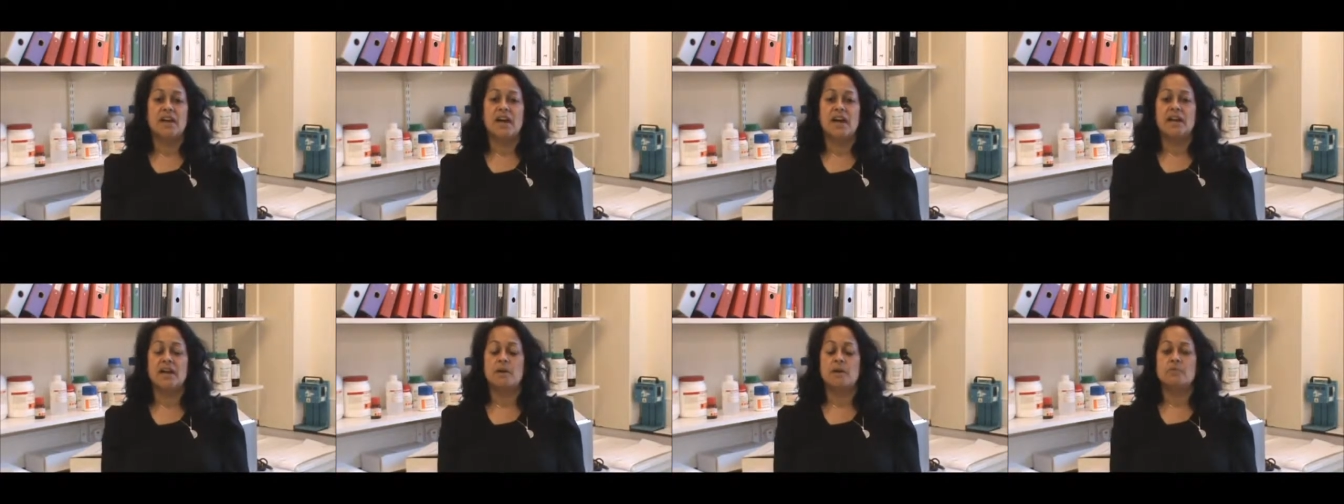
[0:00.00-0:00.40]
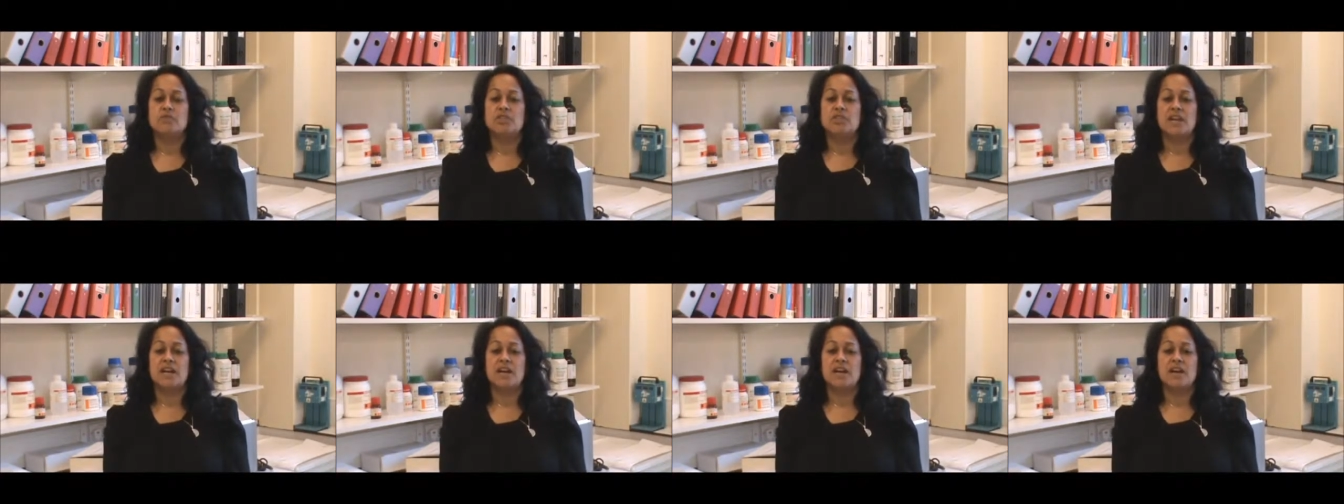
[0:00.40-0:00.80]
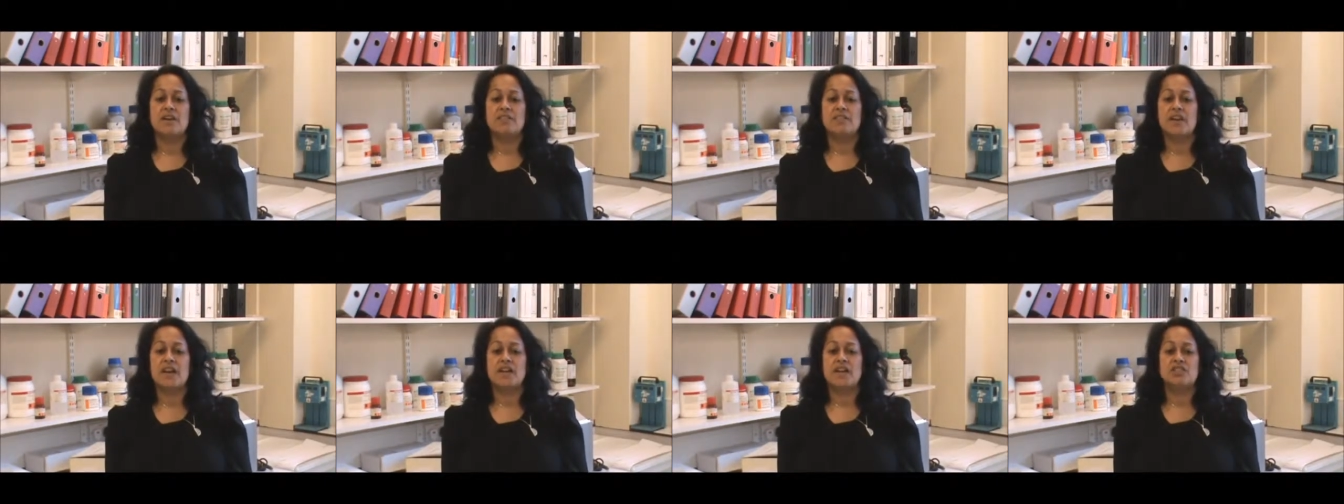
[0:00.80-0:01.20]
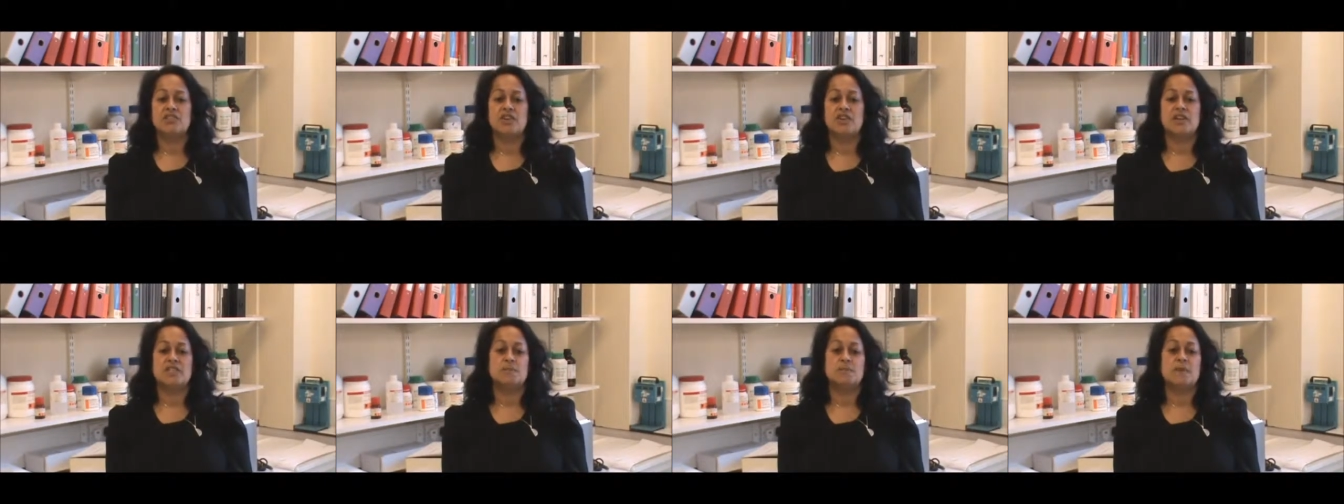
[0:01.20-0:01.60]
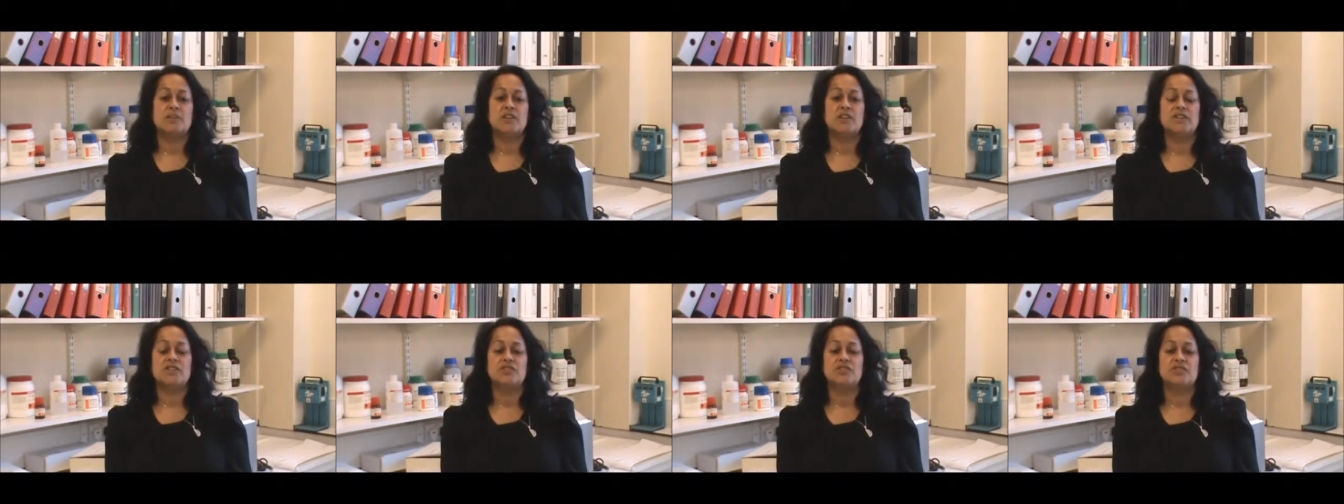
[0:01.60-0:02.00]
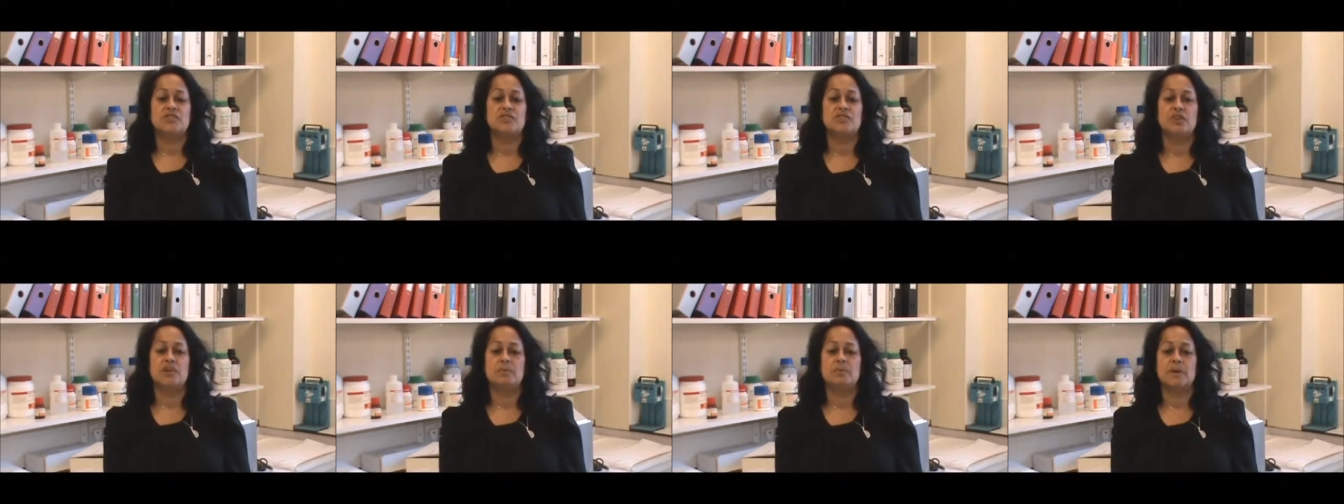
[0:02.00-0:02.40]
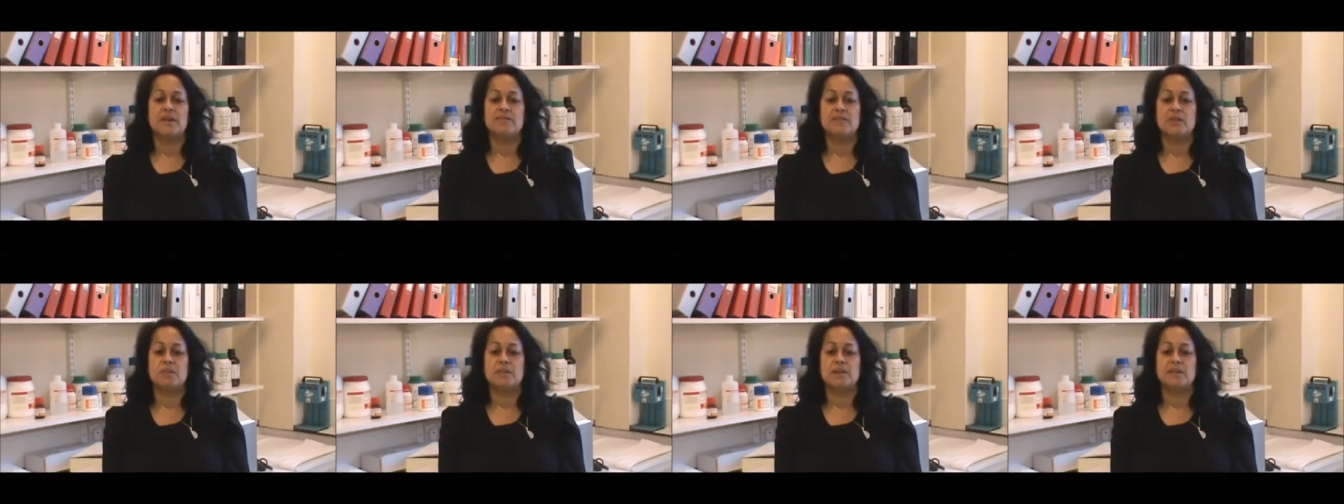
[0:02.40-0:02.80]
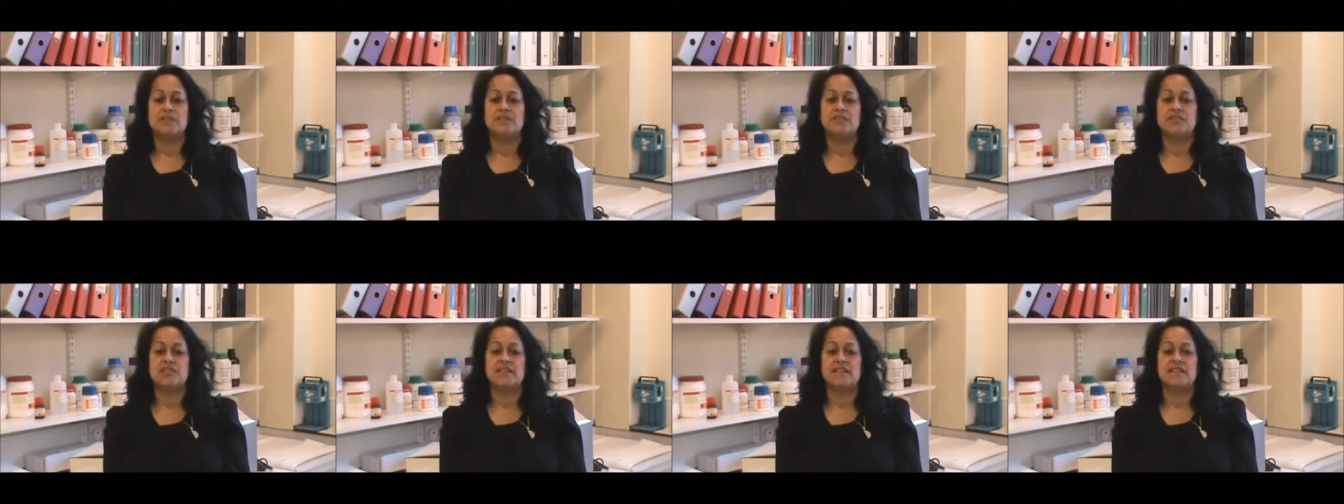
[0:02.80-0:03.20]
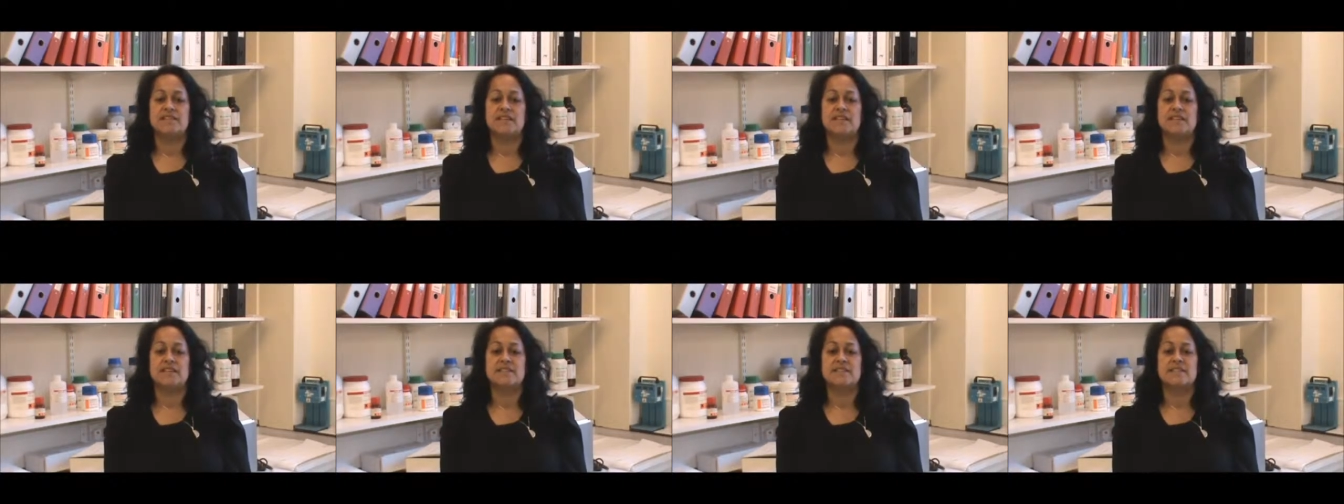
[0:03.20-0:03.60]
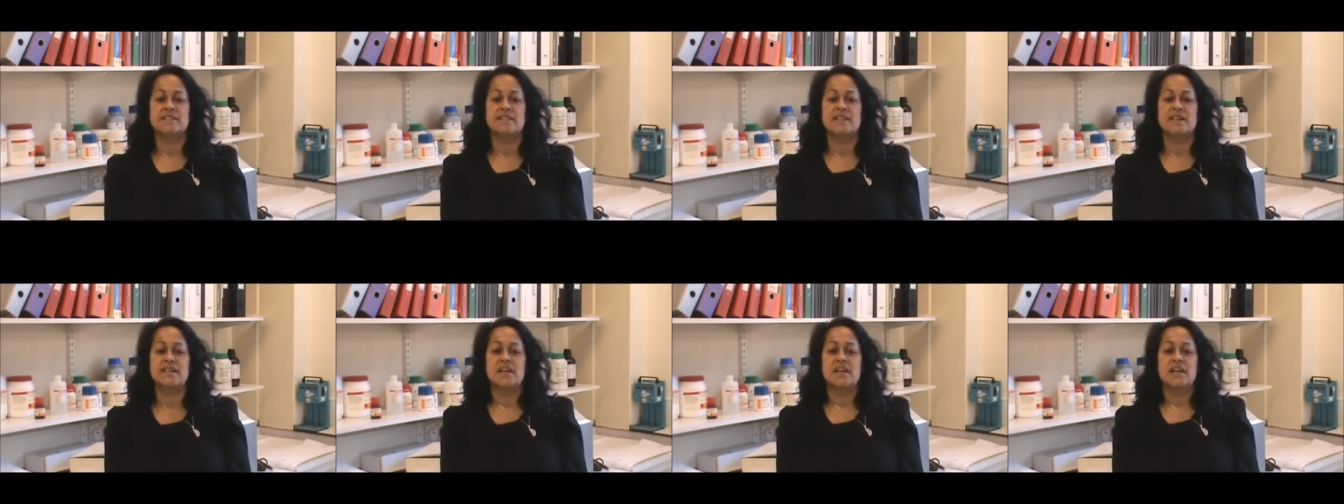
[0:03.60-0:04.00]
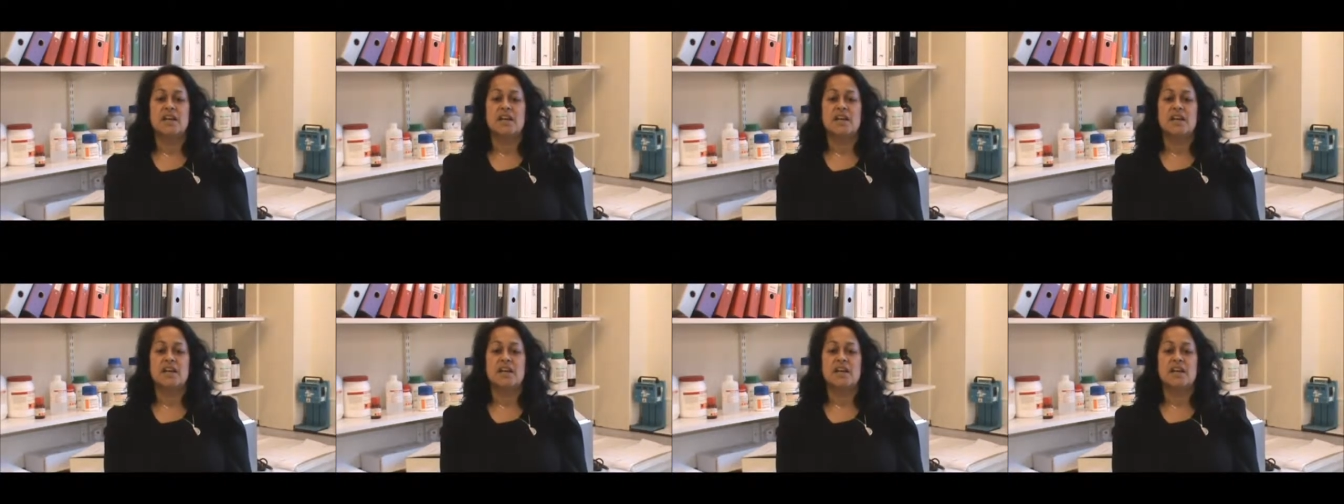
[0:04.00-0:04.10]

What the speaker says: and I'm chair of the ESHRA Special Interest Group in Reproductive Genetics.